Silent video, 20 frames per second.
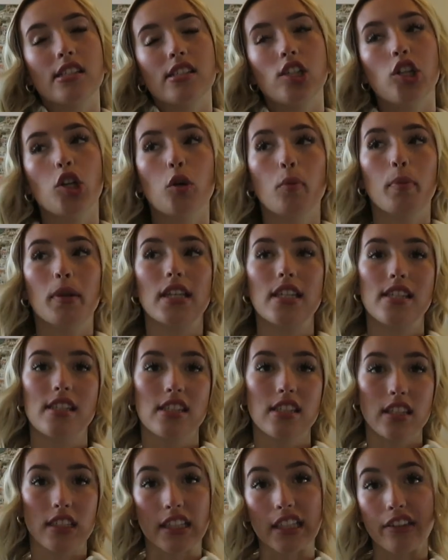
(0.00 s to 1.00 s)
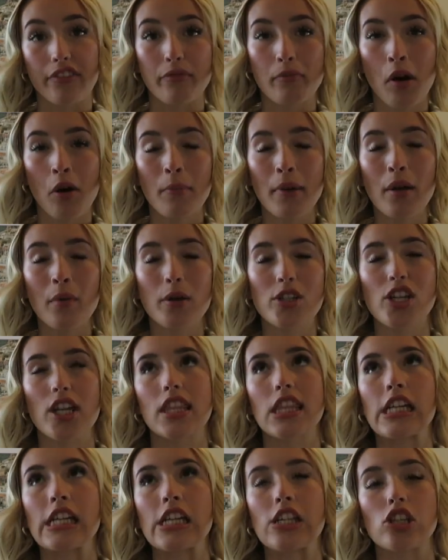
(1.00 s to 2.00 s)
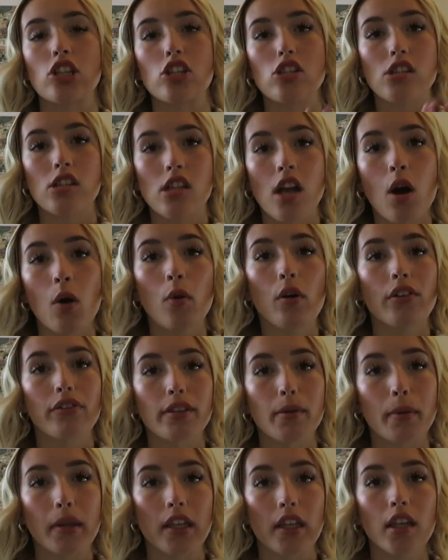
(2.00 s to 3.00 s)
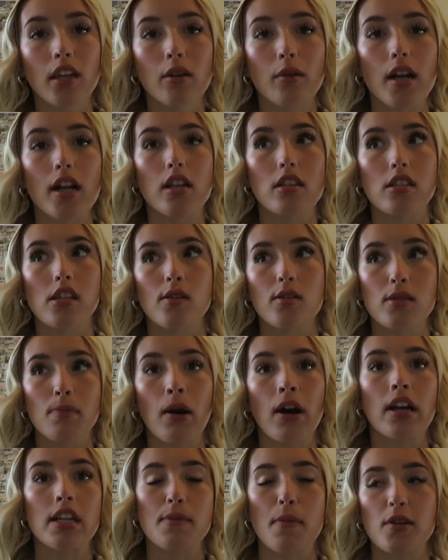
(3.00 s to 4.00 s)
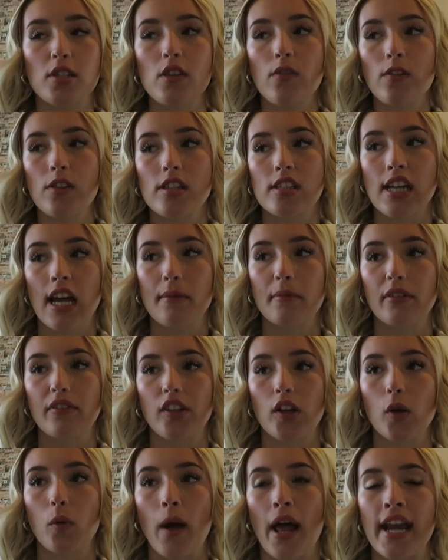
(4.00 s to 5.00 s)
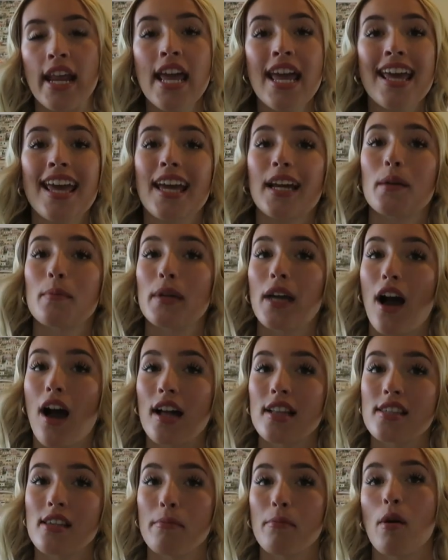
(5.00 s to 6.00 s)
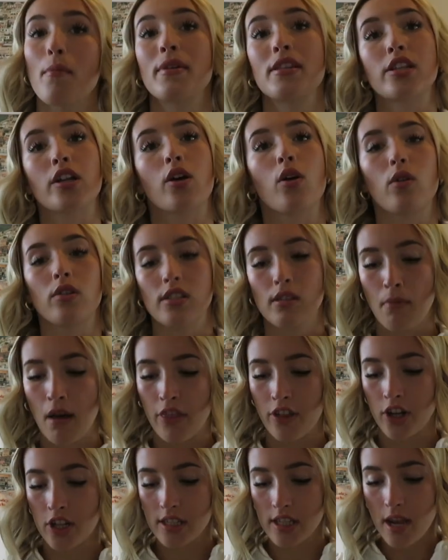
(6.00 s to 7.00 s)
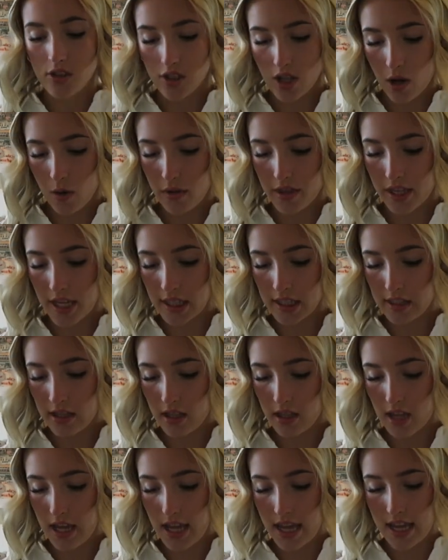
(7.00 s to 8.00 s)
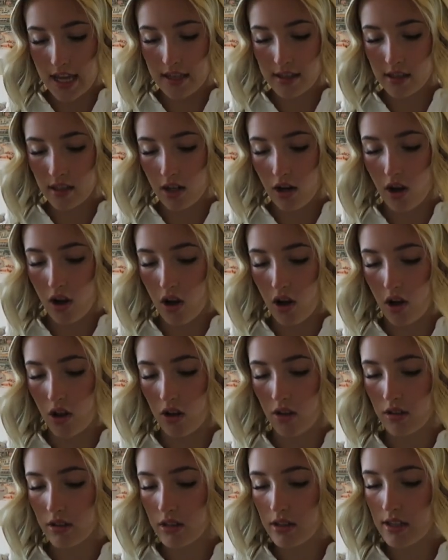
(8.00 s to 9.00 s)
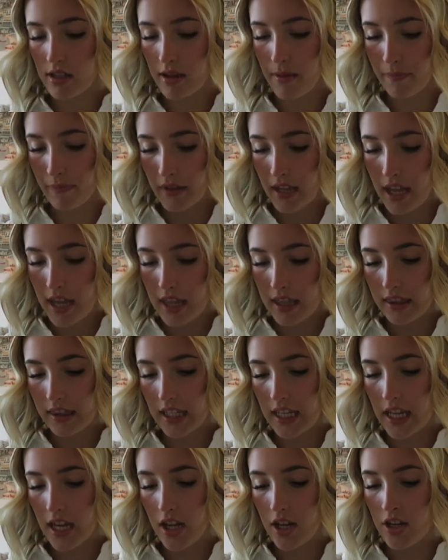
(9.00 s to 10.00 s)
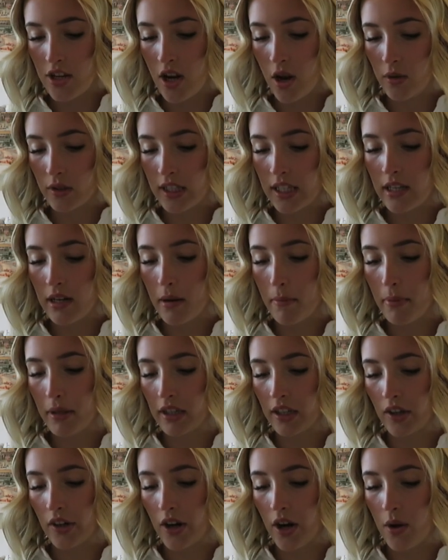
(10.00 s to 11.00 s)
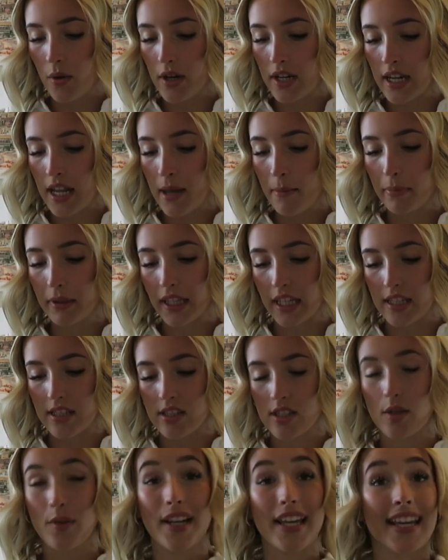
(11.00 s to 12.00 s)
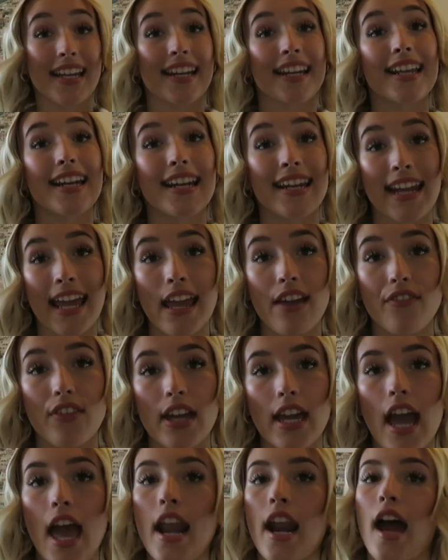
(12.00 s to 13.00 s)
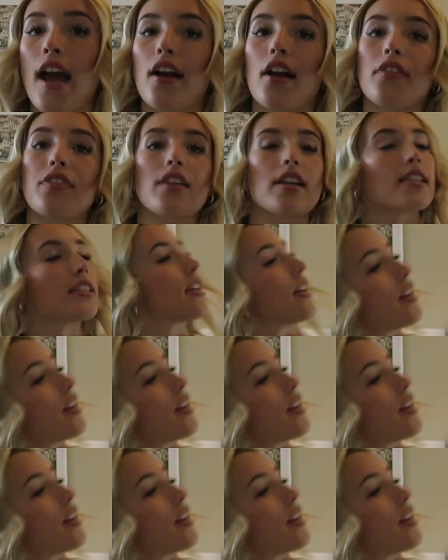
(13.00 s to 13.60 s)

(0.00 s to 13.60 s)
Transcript: two-piece sleeve moment, which I think is so flipping cute and so smart, especially for this time of year when it can be hot some moments and cold some others. So this is called the Noelene Bolero Knit Playsuit in navy, and I got this